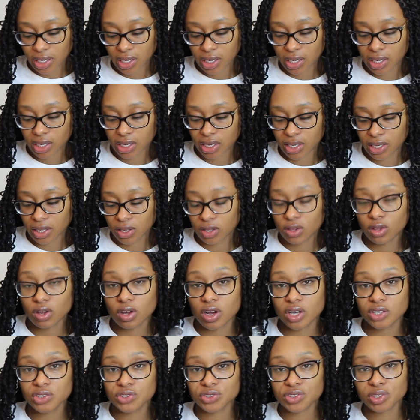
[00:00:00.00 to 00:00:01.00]
a
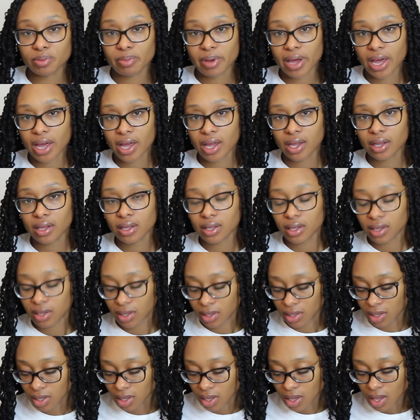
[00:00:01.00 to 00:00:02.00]
laundry bag
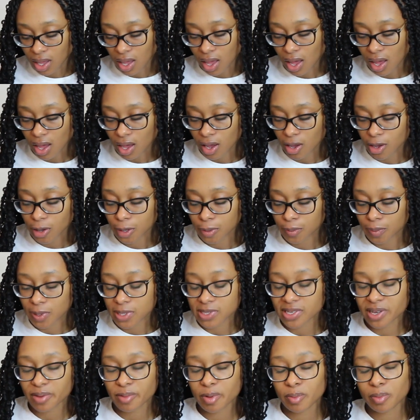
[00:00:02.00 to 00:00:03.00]

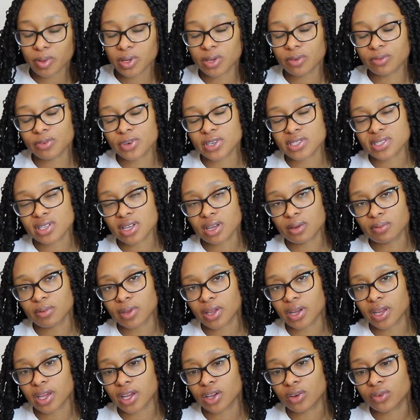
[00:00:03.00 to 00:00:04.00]
because I remember the first time
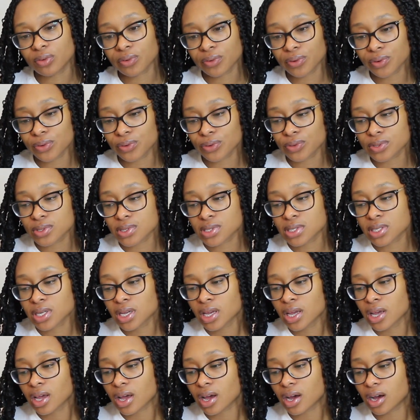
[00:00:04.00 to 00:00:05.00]
that I cruised,
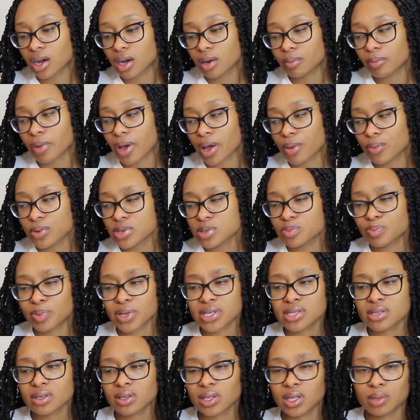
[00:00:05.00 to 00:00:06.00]
I was
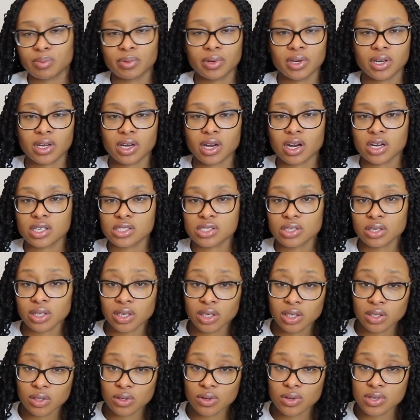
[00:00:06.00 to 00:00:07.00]
basically putting our
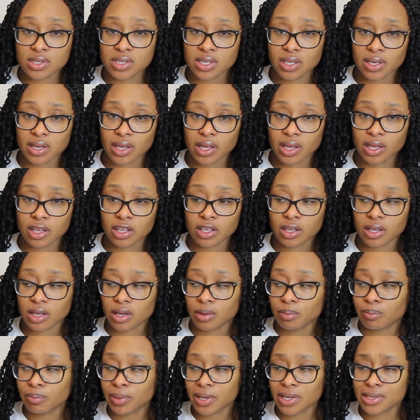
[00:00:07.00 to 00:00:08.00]
dirty clothes in like
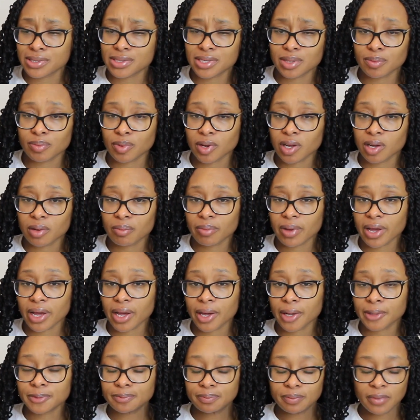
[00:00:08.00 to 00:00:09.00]
a big Ziploc
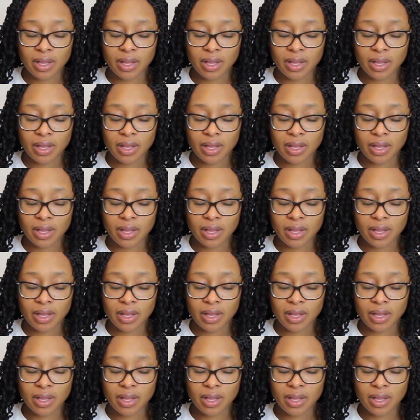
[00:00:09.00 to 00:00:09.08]
bag.